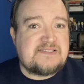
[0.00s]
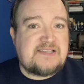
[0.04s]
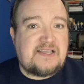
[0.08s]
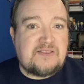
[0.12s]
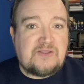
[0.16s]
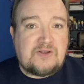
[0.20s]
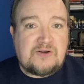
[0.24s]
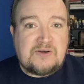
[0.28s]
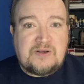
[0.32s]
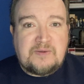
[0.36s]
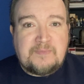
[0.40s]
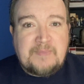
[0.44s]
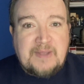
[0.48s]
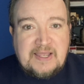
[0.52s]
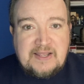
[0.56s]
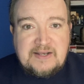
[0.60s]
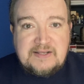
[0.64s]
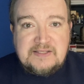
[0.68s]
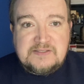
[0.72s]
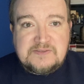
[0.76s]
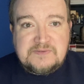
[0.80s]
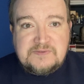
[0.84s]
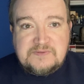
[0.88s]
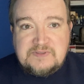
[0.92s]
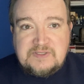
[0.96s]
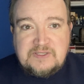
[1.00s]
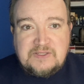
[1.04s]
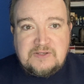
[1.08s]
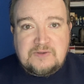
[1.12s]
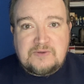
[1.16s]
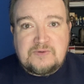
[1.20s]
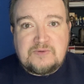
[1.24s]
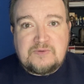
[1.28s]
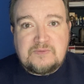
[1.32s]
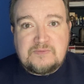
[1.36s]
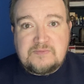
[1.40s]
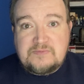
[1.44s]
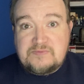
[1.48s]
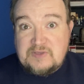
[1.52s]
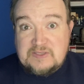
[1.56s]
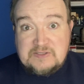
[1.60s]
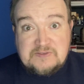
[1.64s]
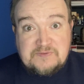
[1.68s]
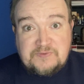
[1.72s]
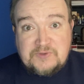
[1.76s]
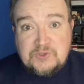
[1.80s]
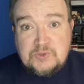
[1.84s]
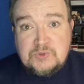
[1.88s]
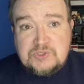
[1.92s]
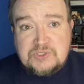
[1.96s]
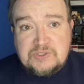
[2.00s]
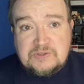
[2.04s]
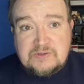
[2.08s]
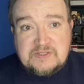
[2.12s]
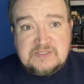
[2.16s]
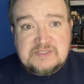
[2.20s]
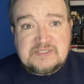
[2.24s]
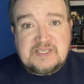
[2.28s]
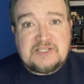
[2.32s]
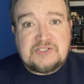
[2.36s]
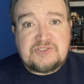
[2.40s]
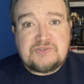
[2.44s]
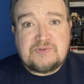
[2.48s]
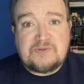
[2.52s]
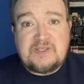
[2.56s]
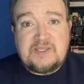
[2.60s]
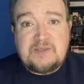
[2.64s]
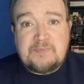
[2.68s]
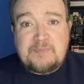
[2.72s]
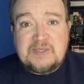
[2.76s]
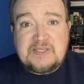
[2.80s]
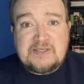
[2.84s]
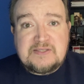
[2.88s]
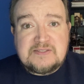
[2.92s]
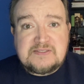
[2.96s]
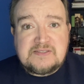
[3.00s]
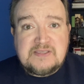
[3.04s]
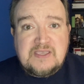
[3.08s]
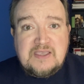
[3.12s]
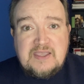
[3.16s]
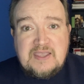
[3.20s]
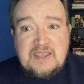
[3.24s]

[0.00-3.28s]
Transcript: I learned about his, his future essentially, because